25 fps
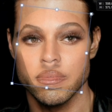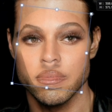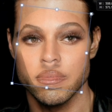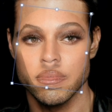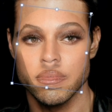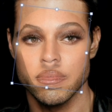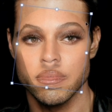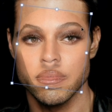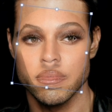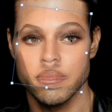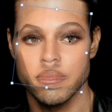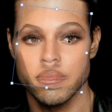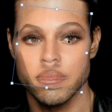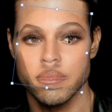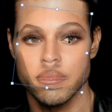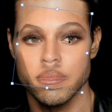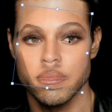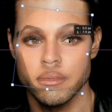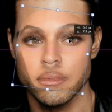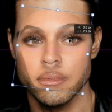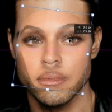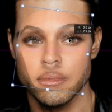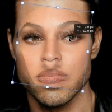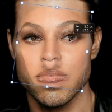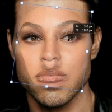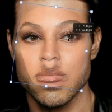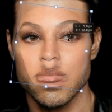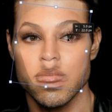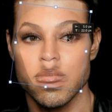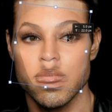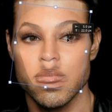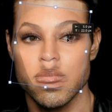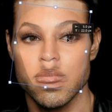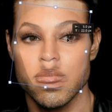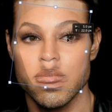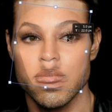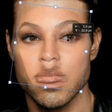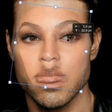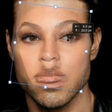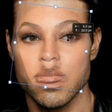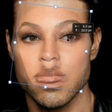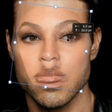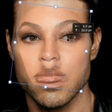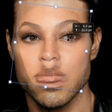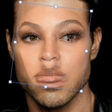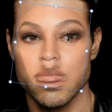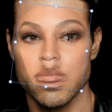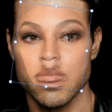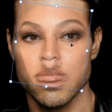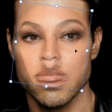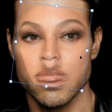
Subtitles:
No one is speaking in this clip.